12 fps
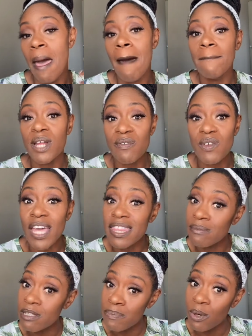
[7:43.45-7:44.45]
But if you get them
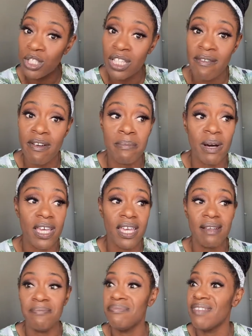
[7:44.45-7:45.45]
to push their own
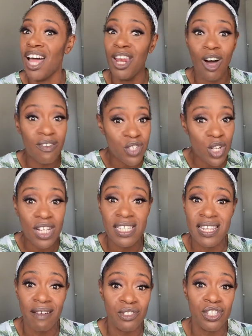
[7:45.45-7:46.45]
buggy, a lot of toddlers
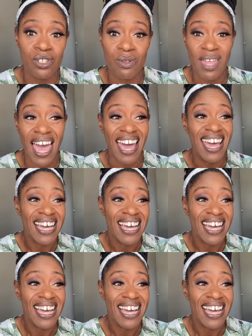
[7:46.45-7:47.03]
love to do that.